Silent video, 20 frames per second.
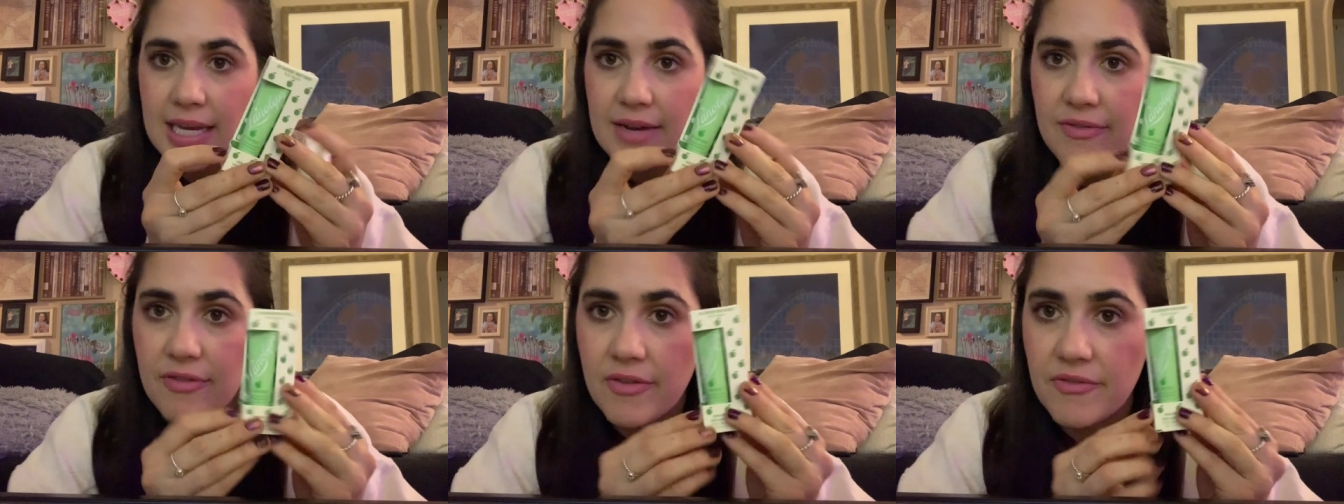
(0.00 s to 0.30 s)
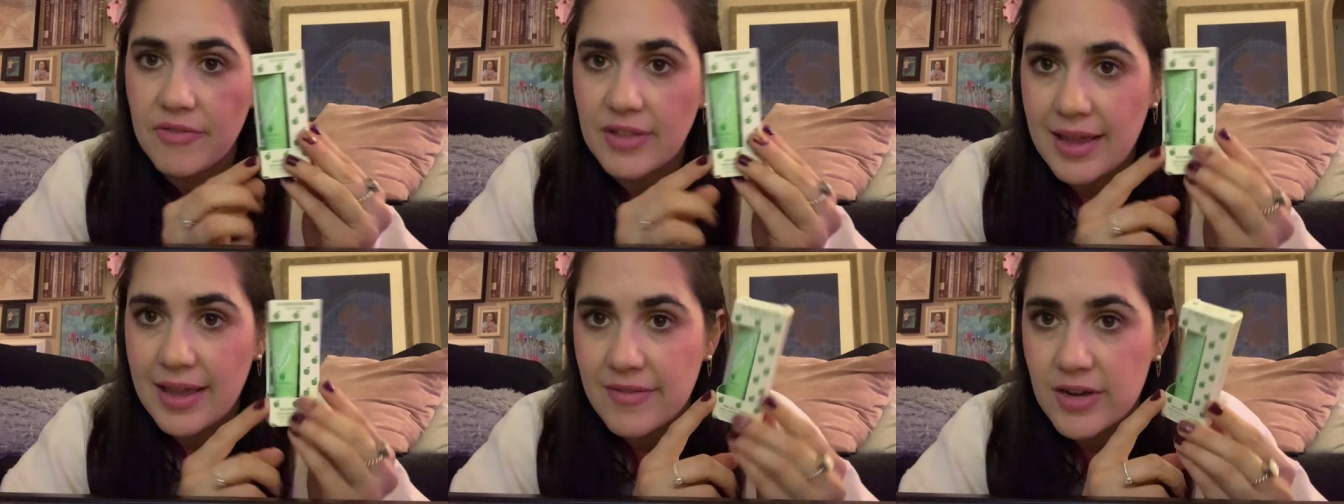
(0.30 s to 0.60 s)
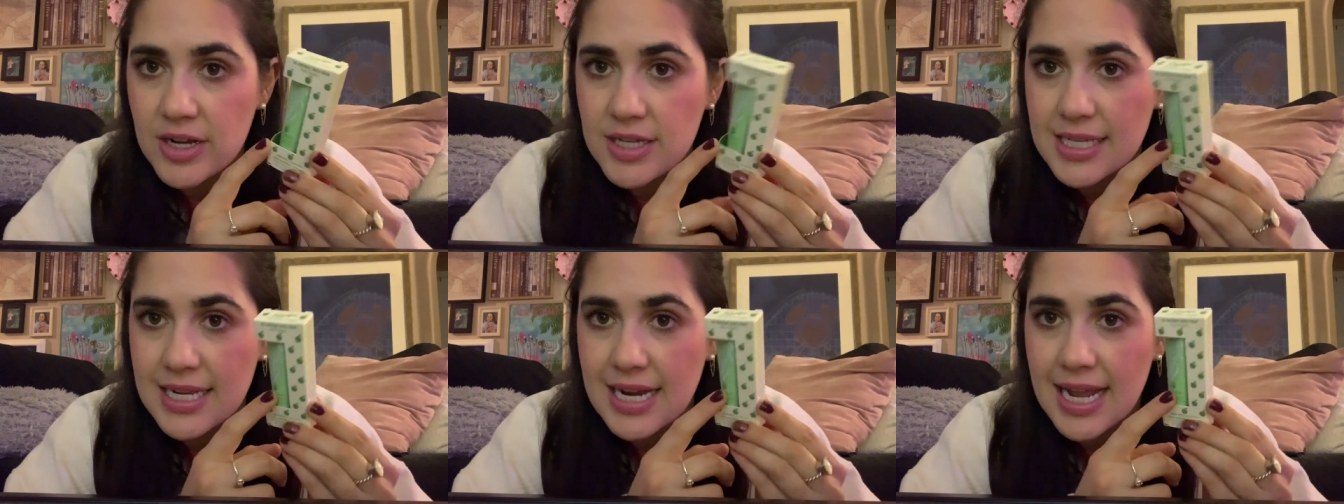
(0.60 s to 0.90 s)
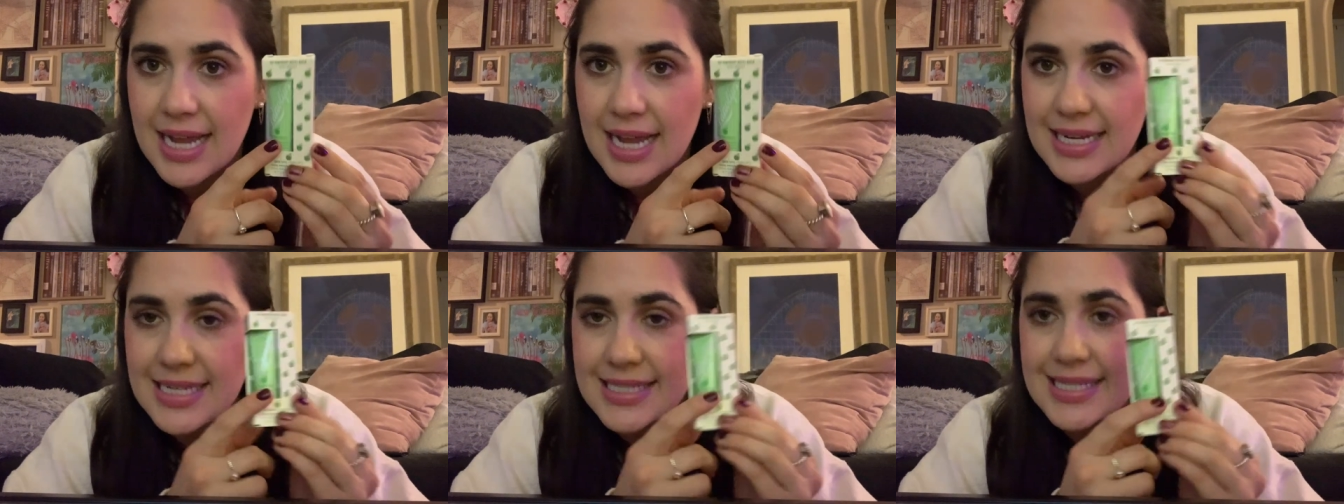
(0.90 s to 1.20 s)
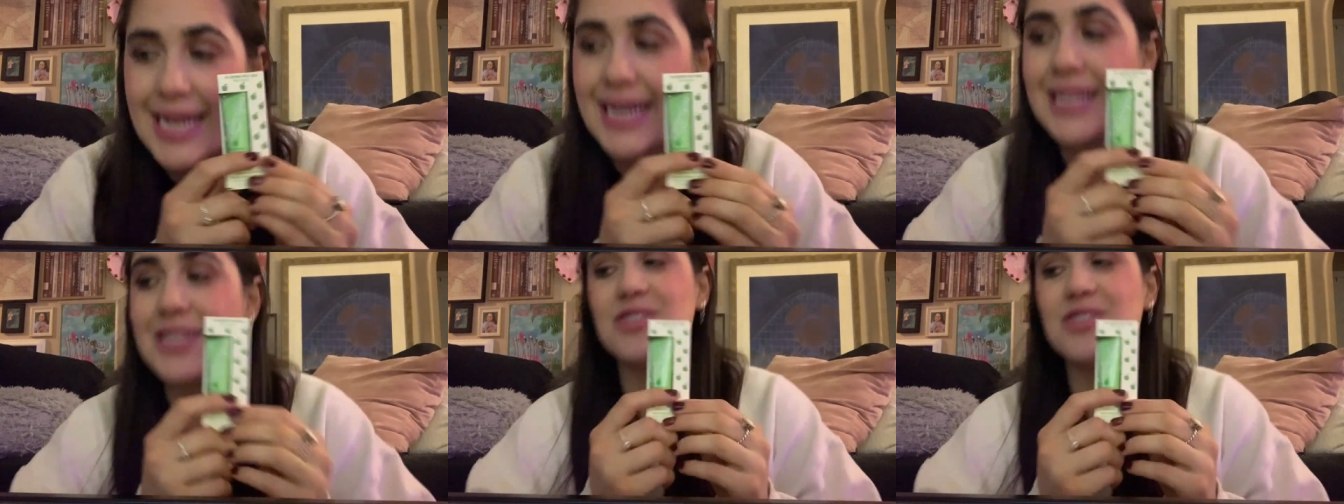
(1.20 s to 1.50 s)
different flavors. And I
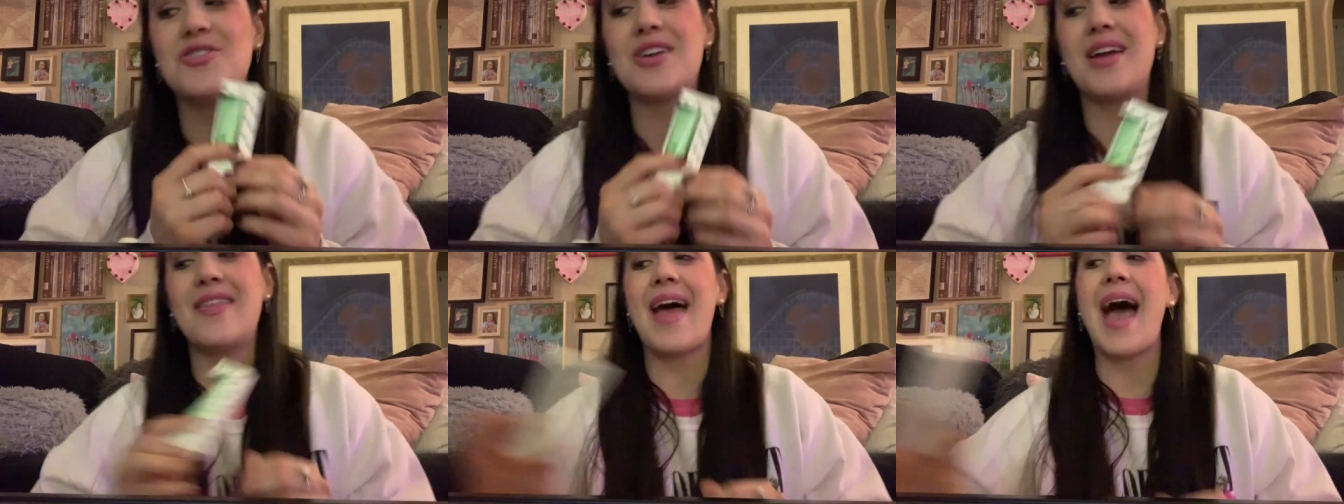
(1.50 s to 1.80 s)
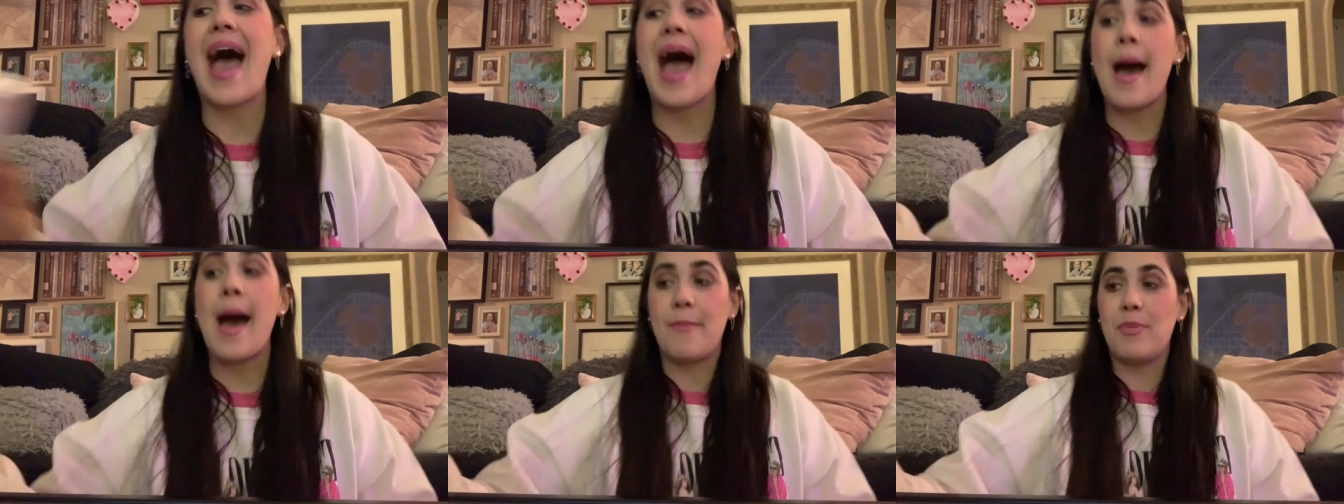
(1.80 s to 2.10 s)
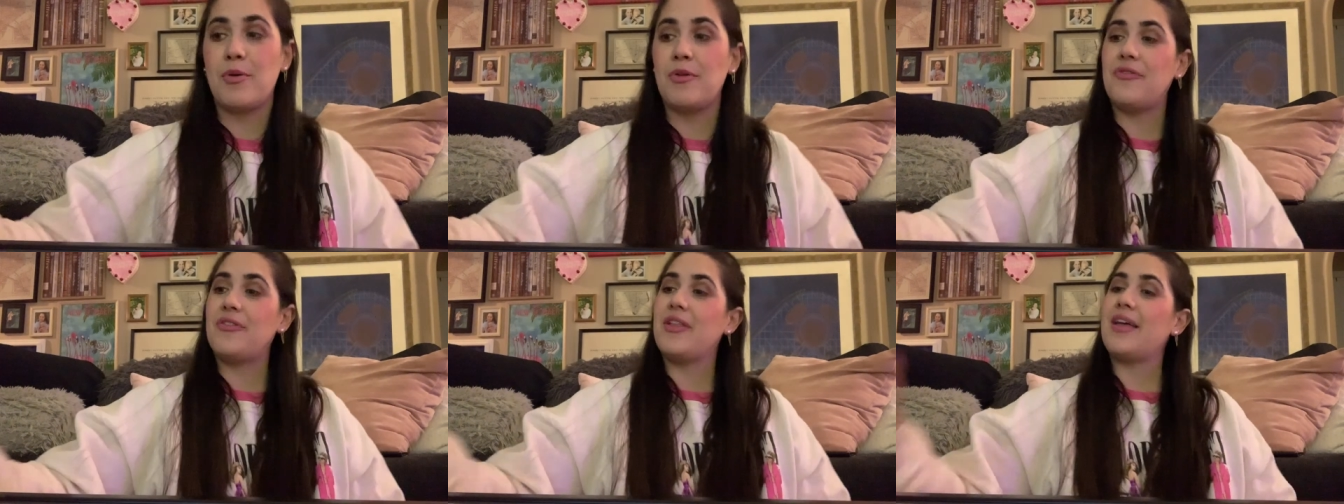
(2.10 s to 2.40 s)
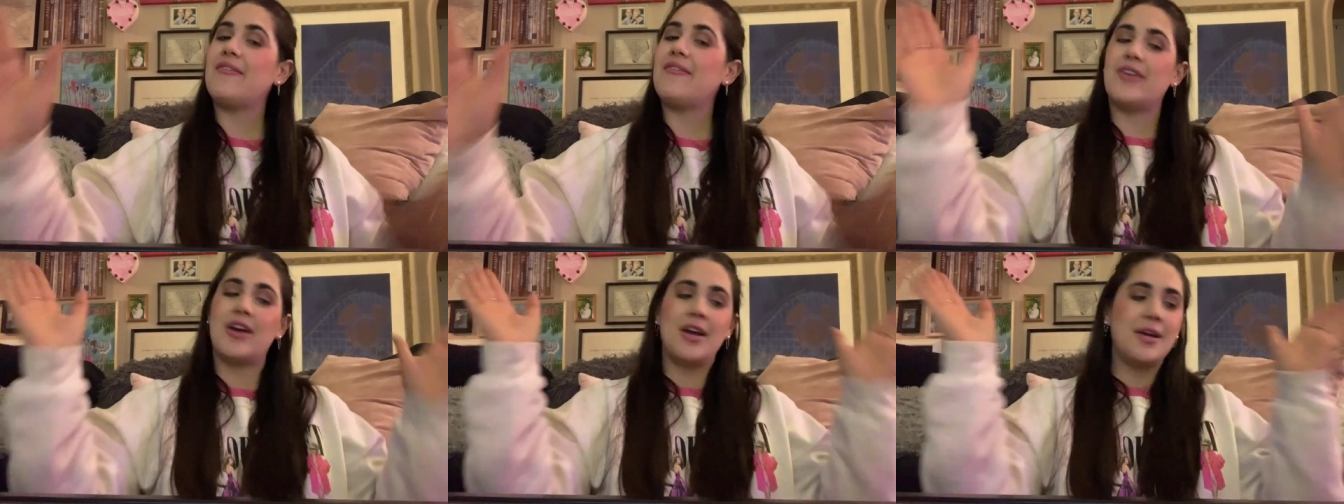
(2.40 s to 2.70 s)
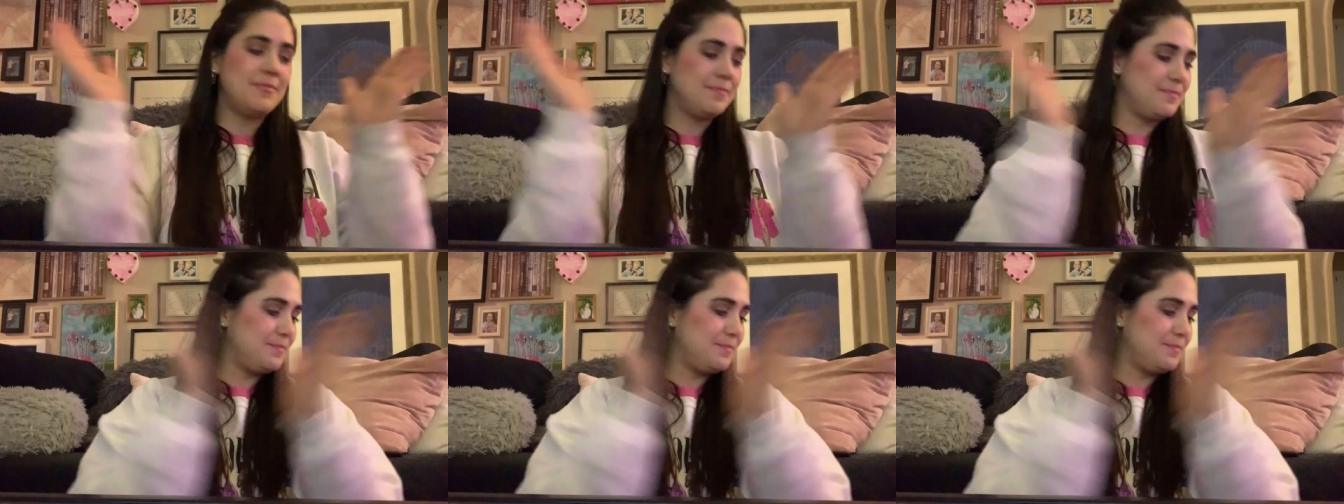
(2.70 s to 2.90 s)
decided to try the apple flavor.